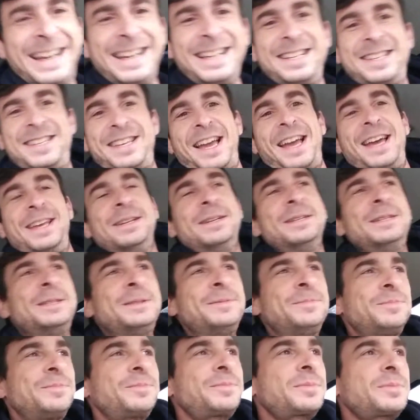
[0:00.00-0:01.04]
and he said,
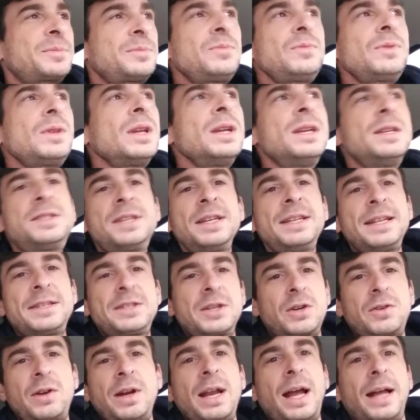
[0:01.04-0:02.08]
he said that's
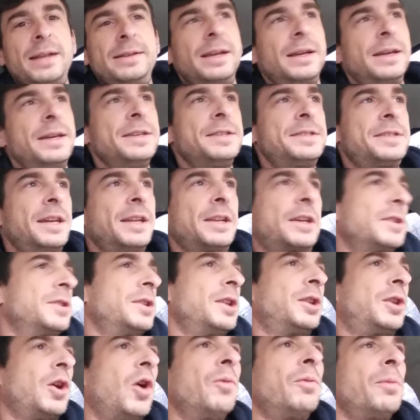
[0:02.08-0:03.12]
a great idea. He said because
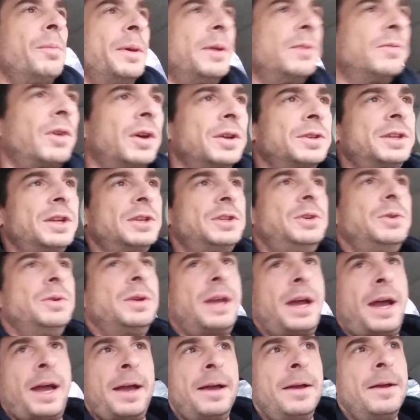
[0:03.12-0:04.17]
the dopamine rush that you
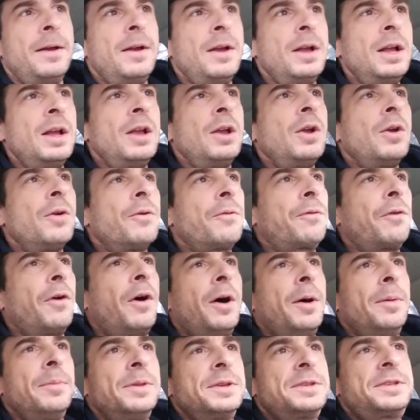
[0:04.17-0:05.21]
get
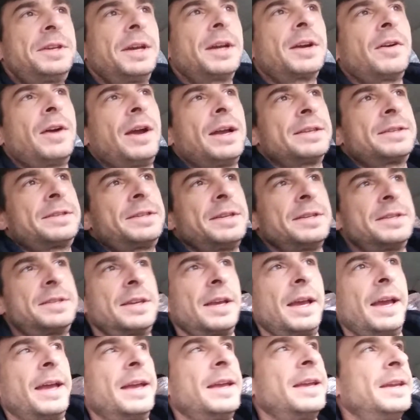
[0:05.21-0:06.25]
from the cigarettes, he
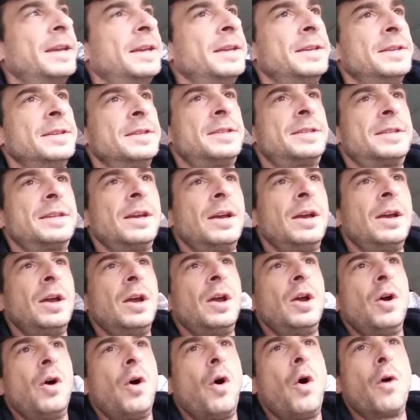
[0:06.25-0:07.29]
said, is
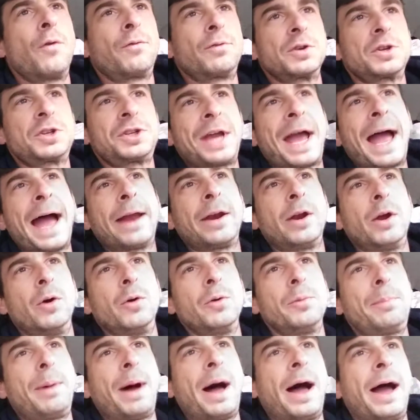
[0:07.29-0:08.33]

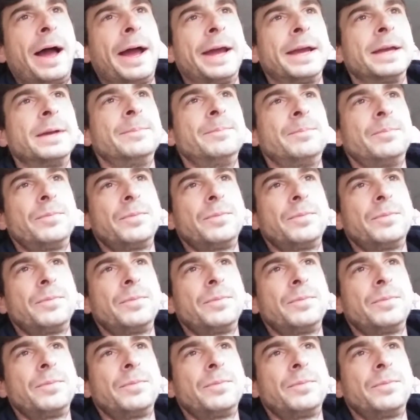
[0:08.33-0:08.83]
overshadowed by